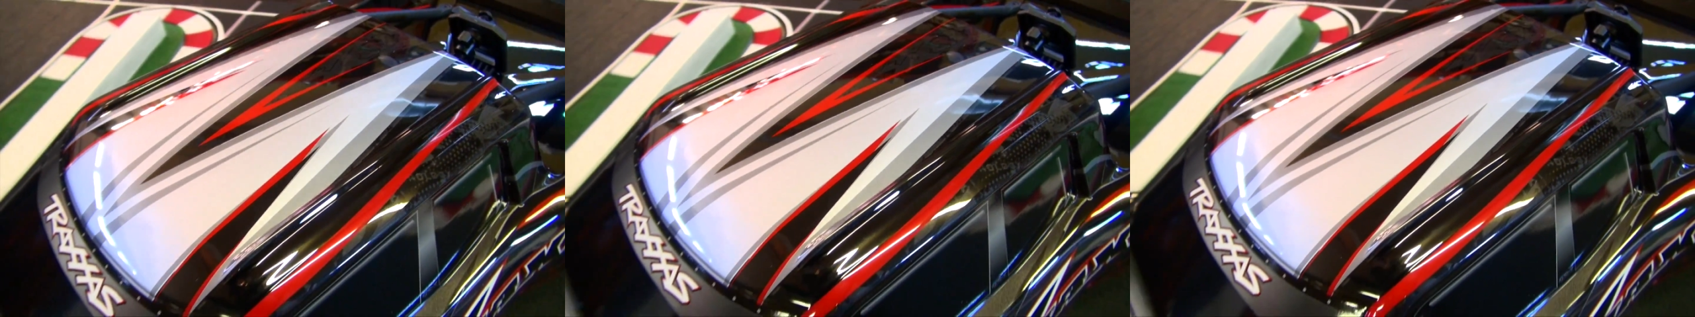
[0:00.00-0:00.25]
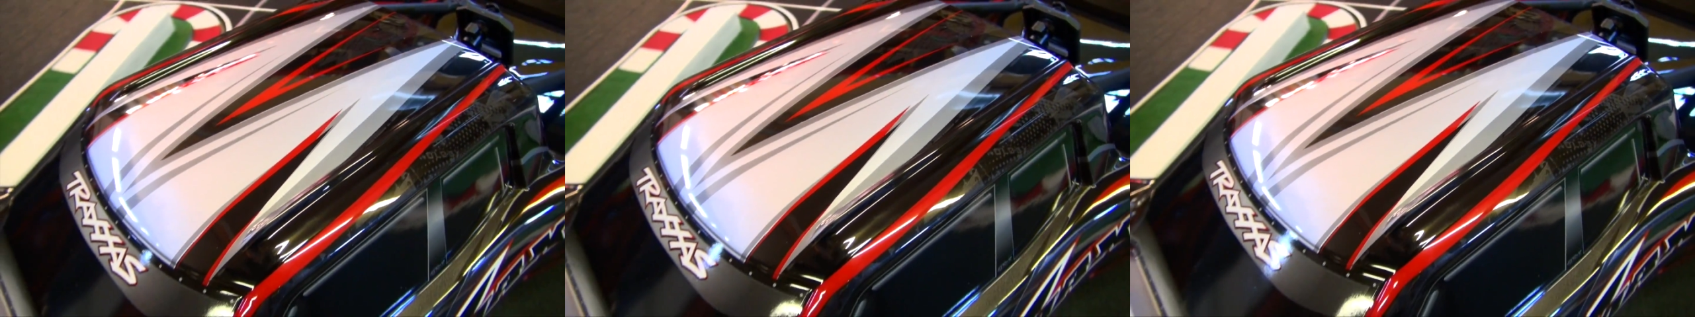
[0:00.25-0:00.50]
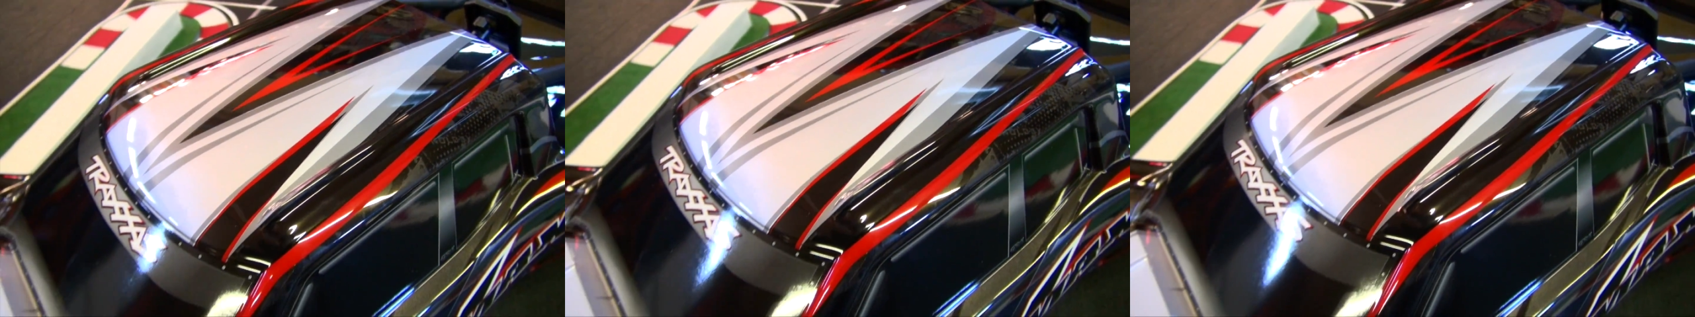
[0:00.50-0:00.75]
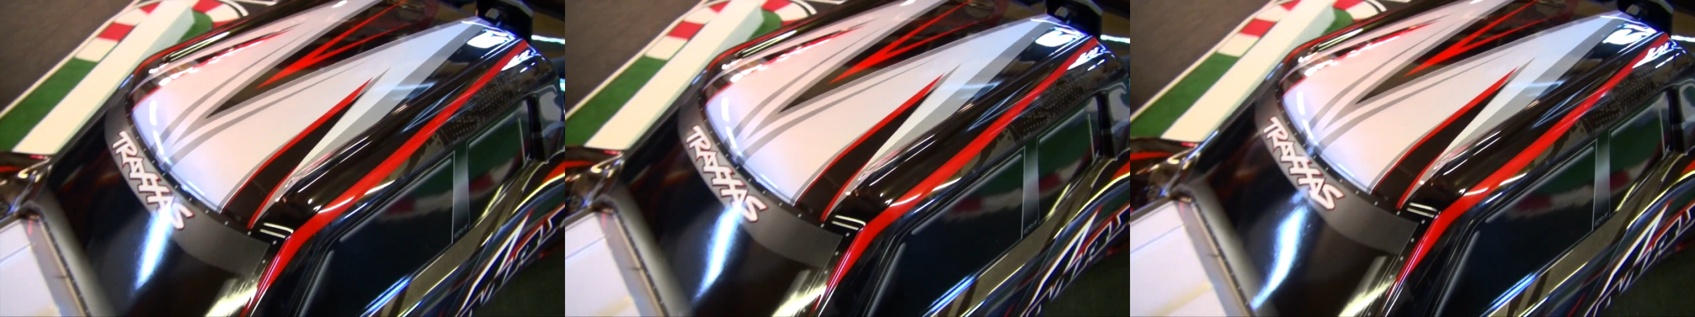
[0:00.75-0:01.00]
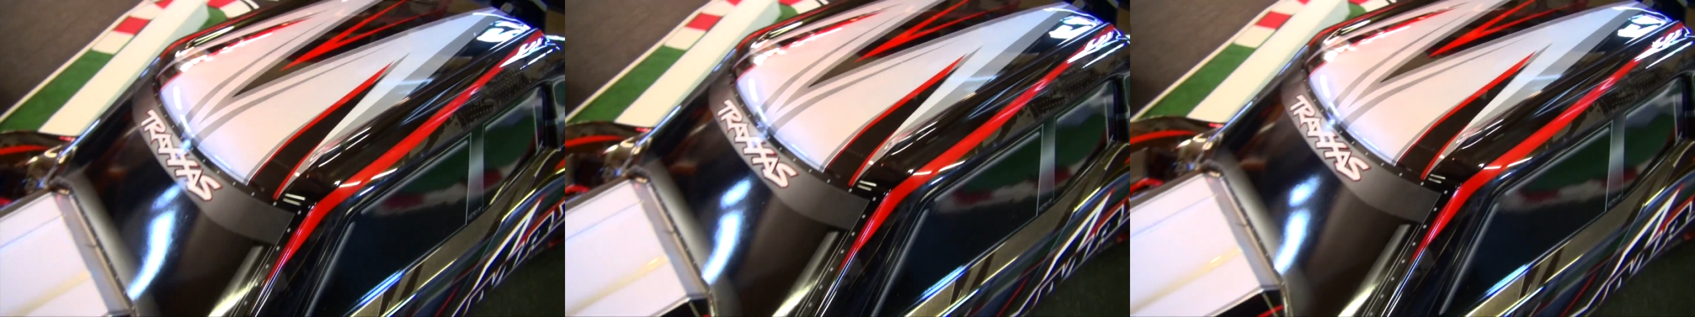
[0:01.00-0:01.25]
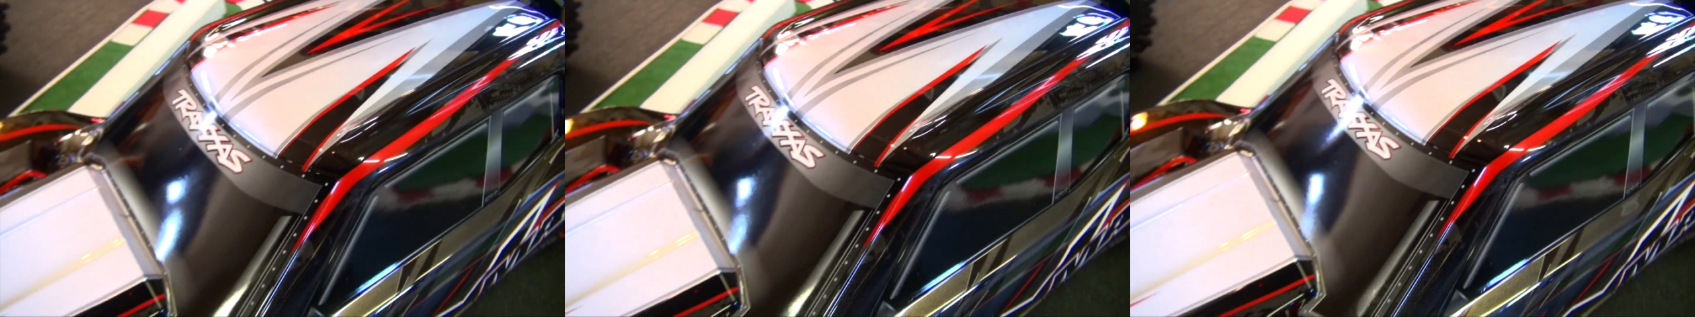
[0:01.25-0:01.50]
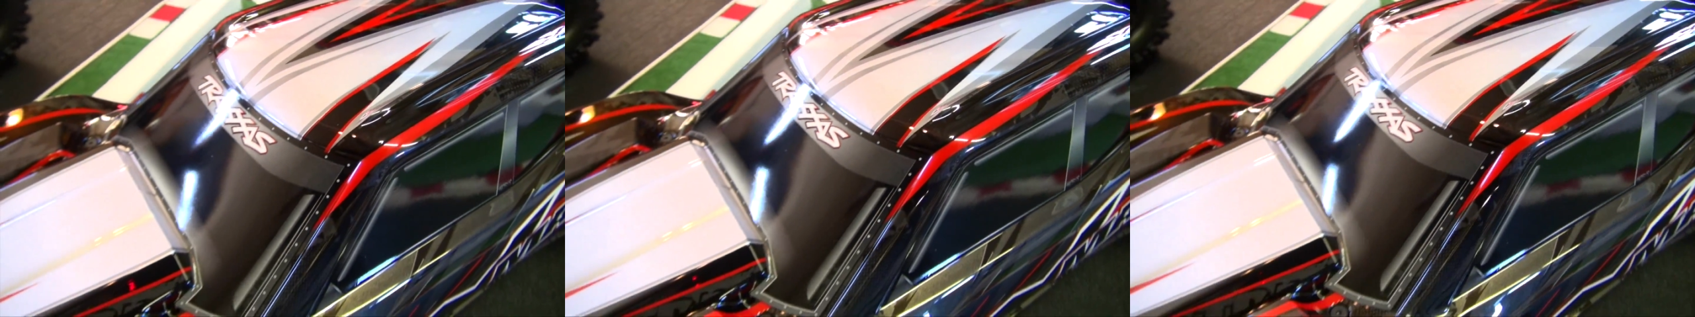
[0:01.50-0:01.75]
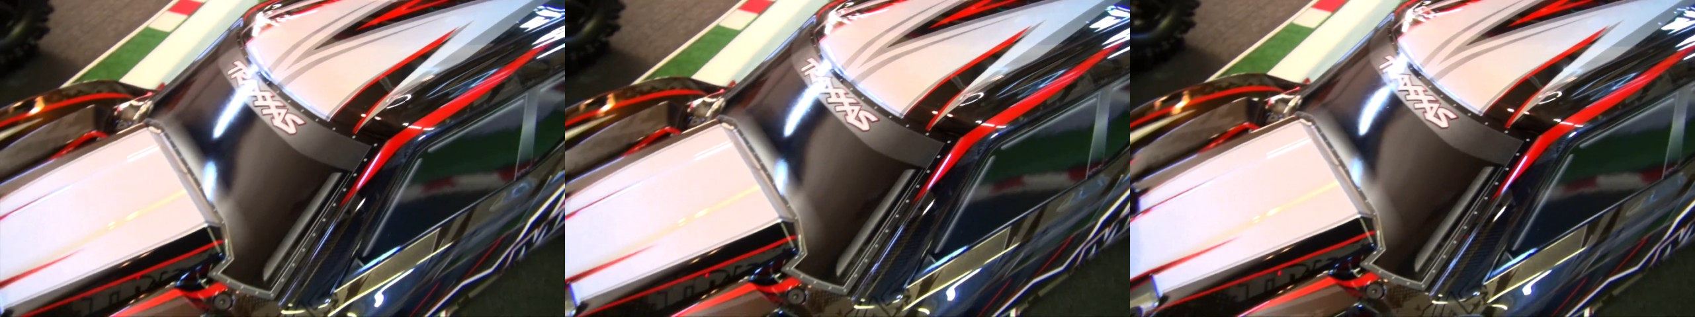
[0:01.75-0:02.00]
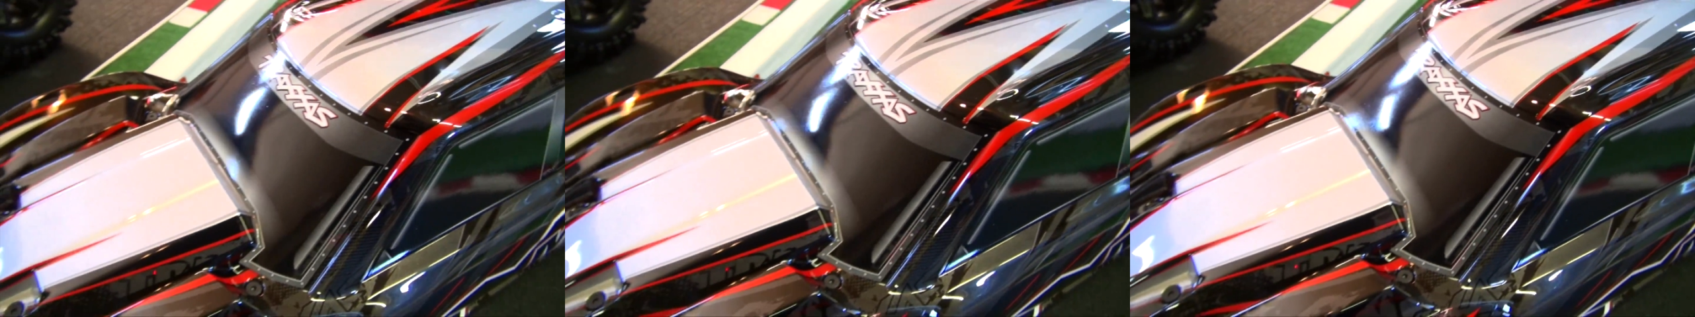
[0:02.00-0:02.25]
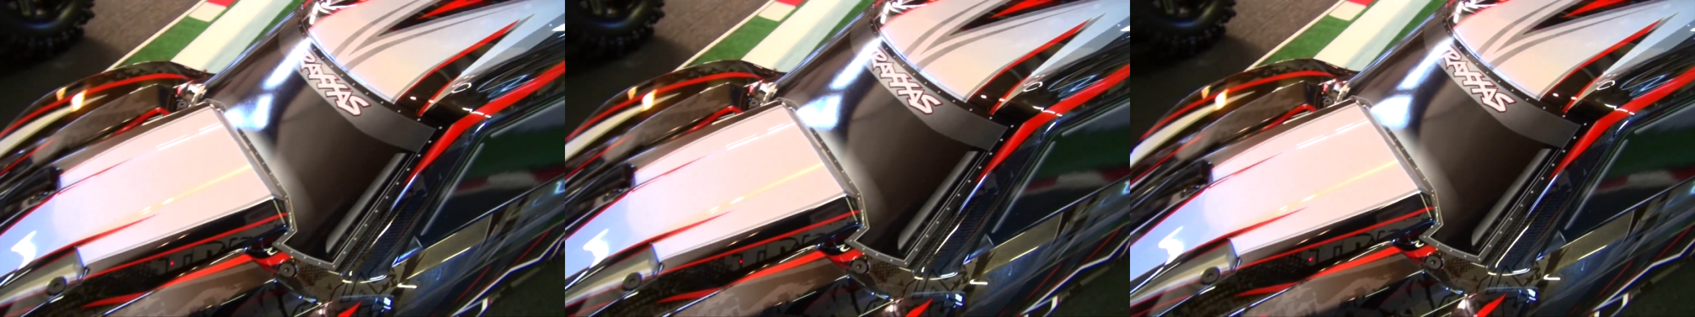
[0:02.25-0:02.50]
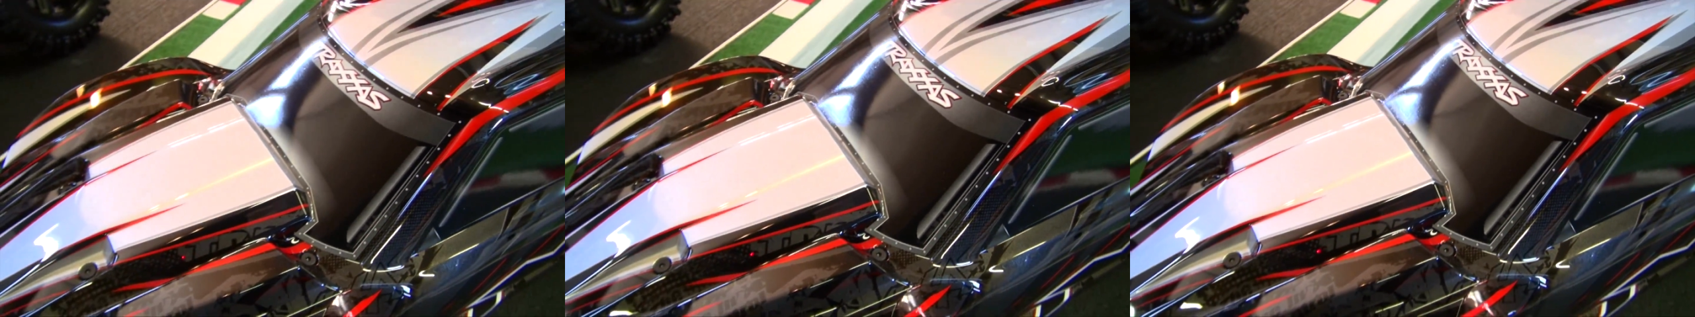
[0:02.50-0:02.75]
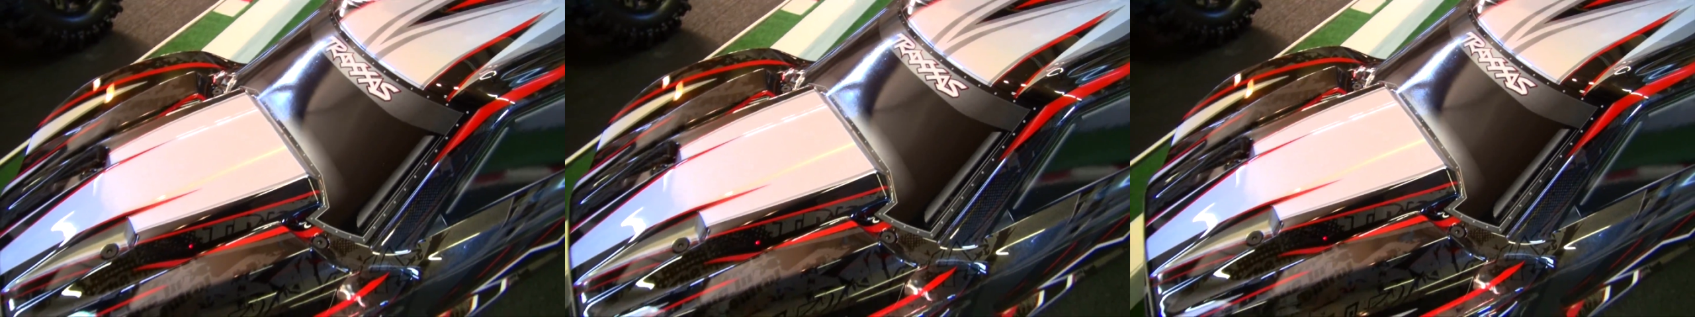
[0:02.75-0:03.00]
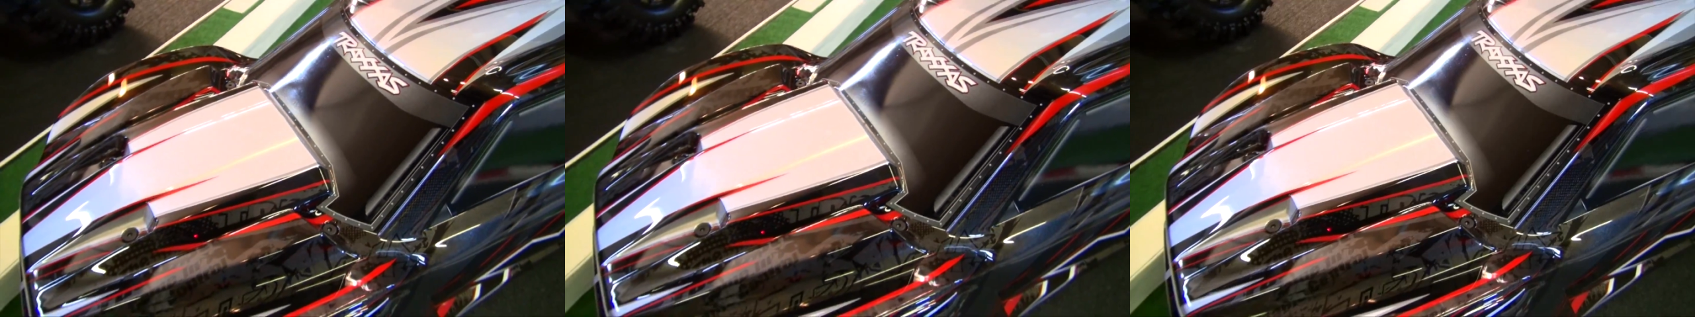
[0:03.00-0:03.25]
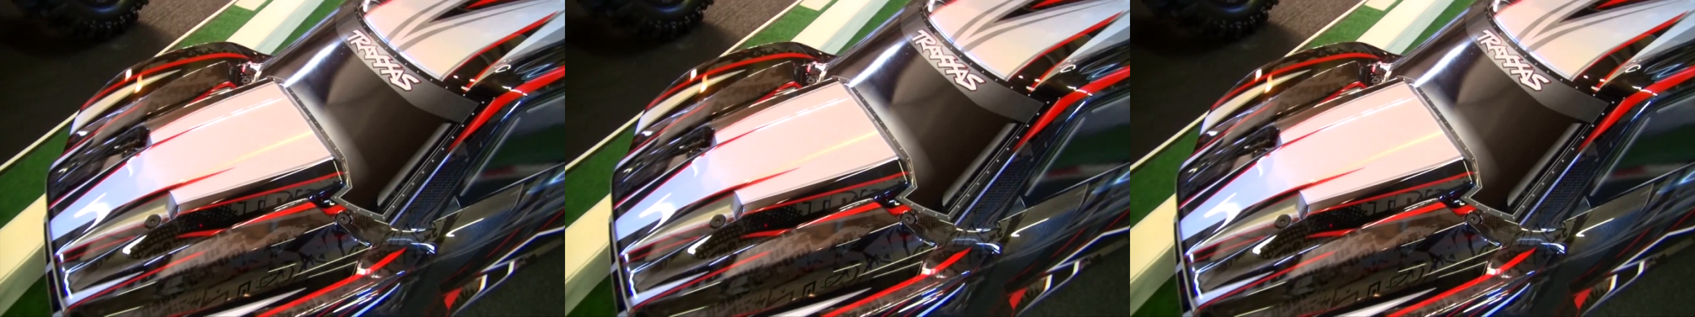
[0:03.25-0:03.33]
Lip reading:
No face is visible, so there are no lips to read.